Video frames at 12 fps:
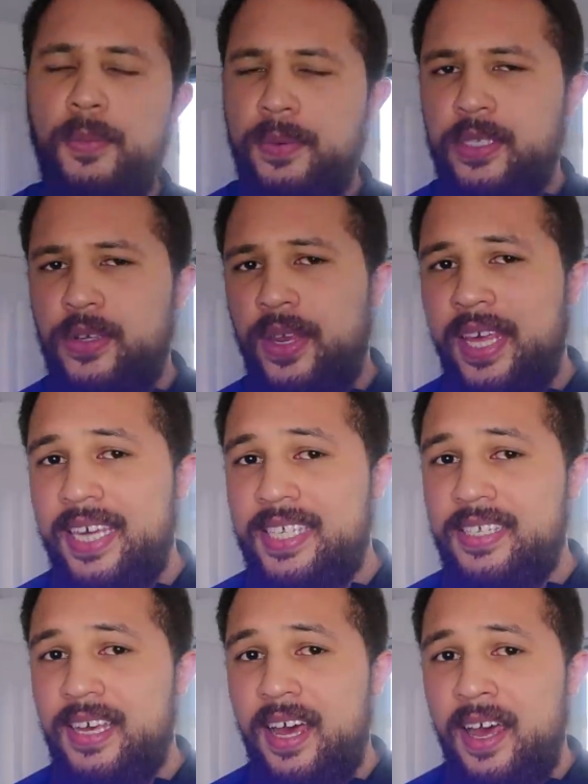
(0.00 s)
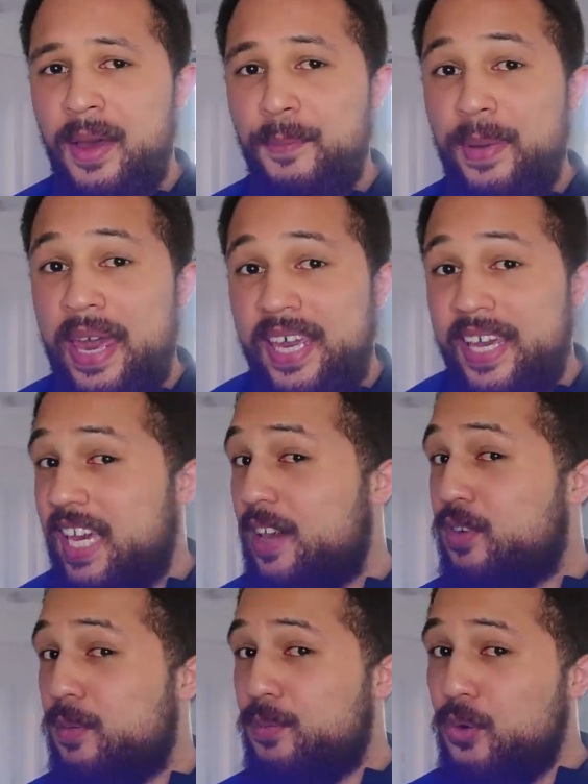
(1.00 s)
the opportunity to make
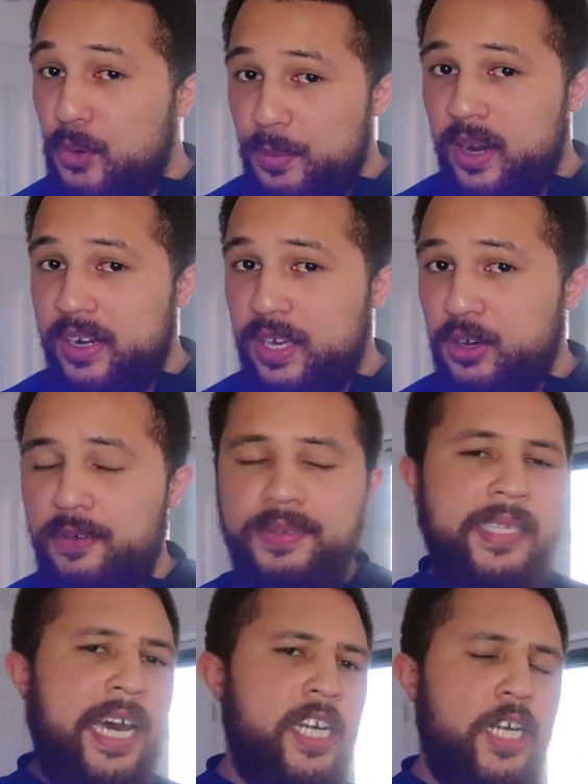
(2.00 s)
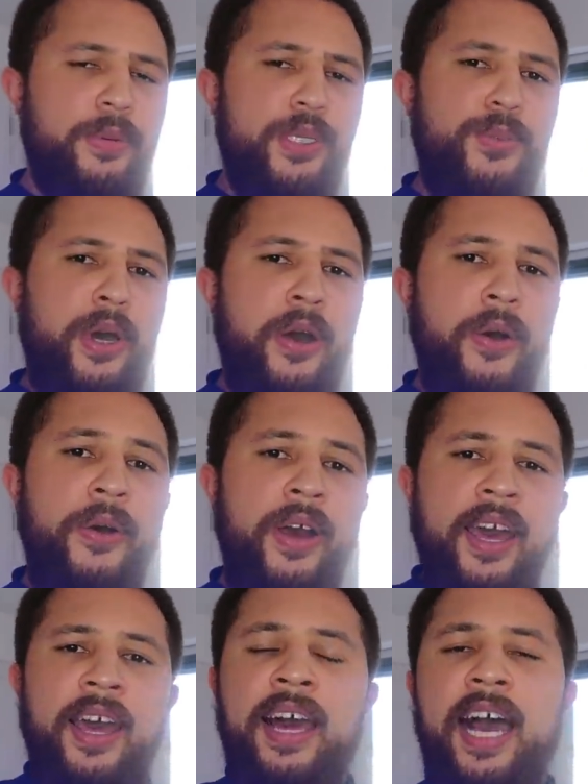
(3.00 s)
even more money off Sancho as well.
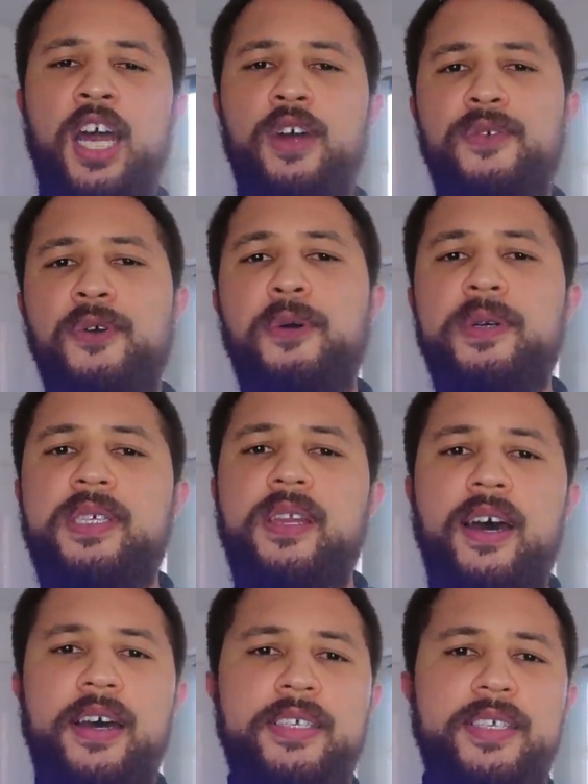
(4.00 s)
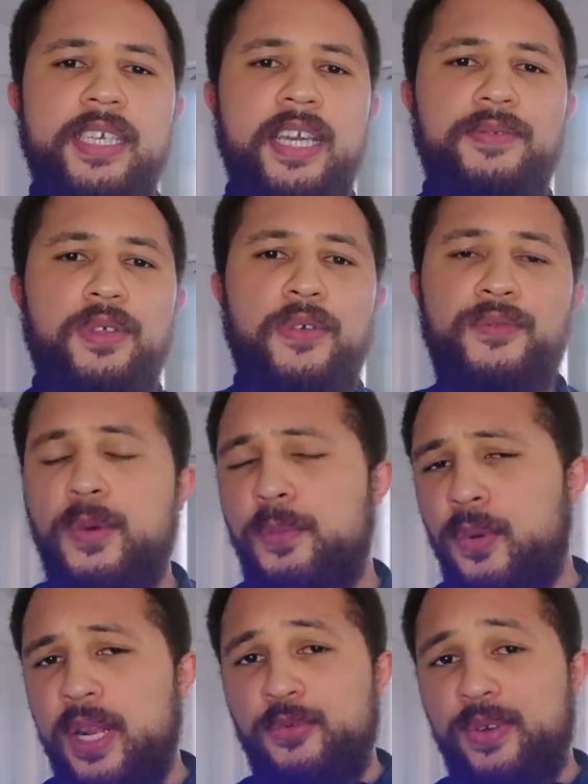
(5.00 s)
And of course, lastly, for the
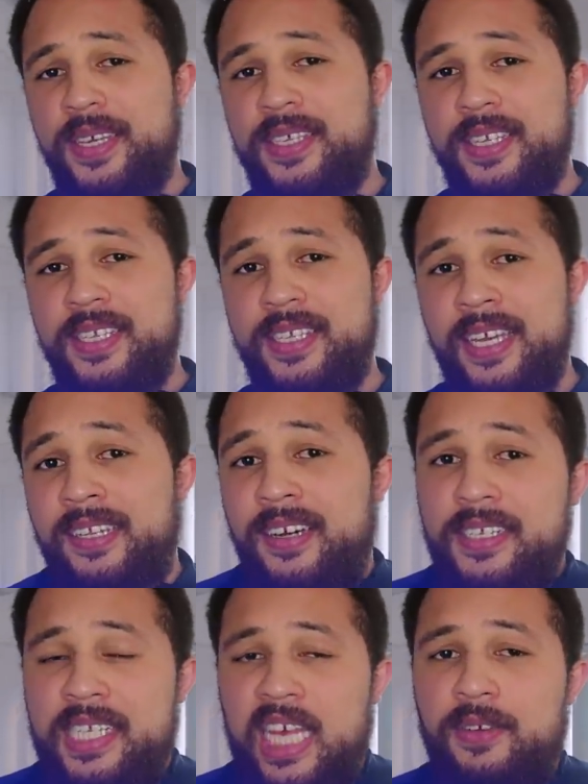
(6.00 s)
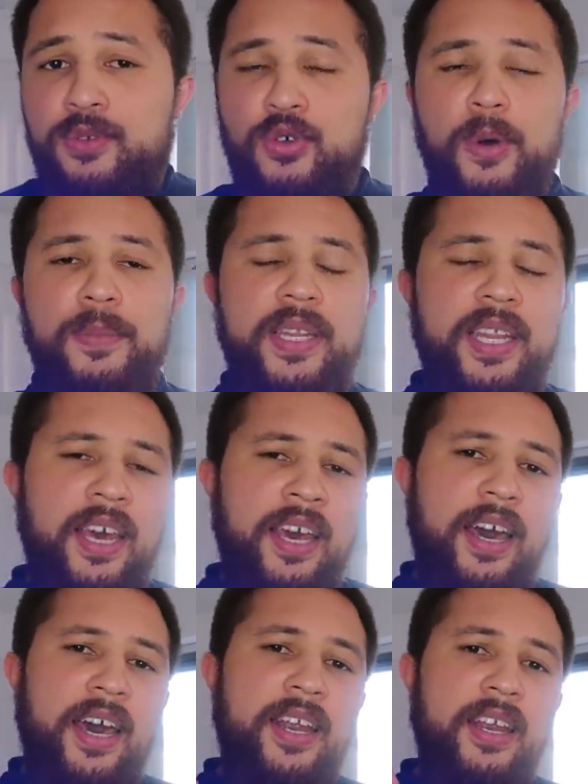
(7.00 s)
footballing reasons, it does give Dortmund
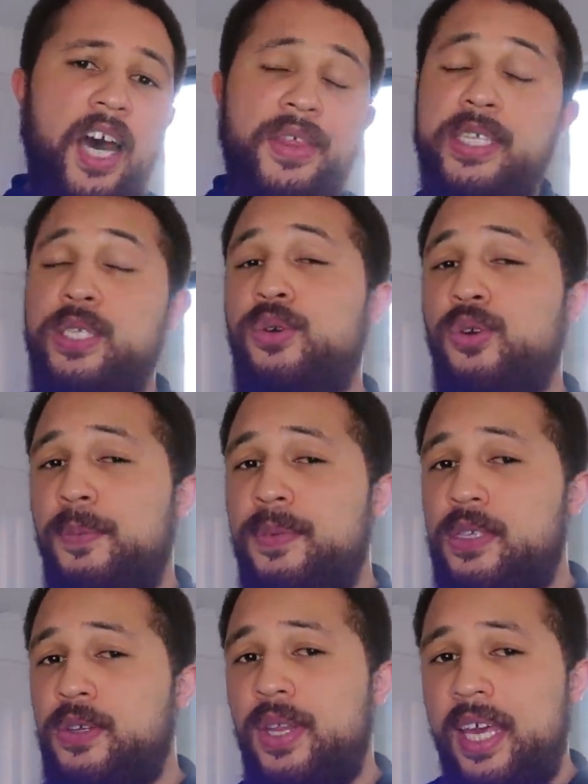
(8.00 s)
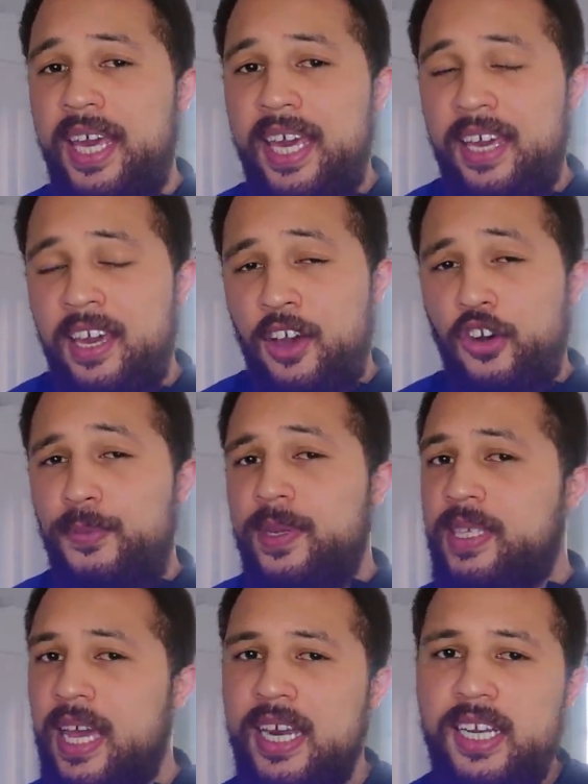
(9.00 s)
another strong opportunity of
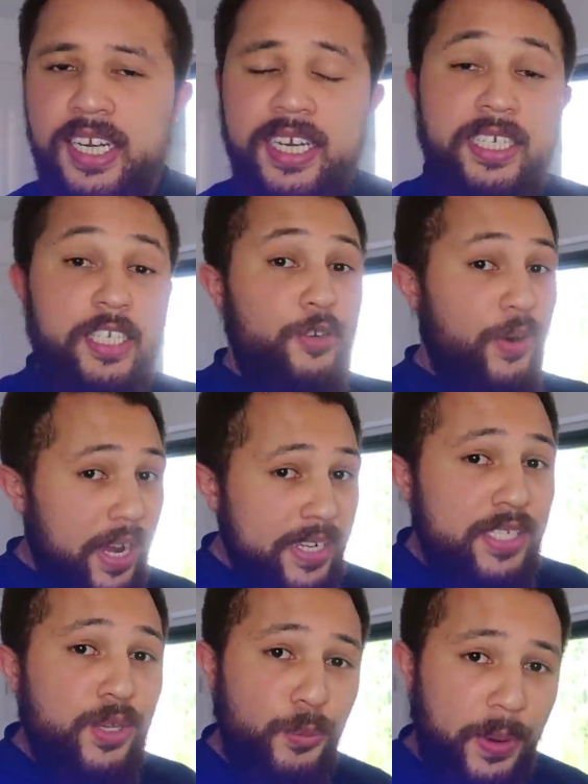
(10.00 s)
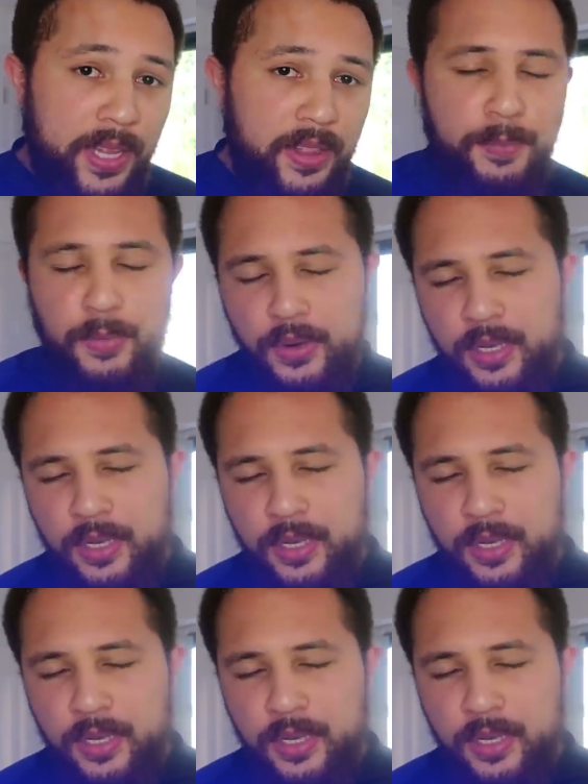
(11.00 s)
potentially trying to win the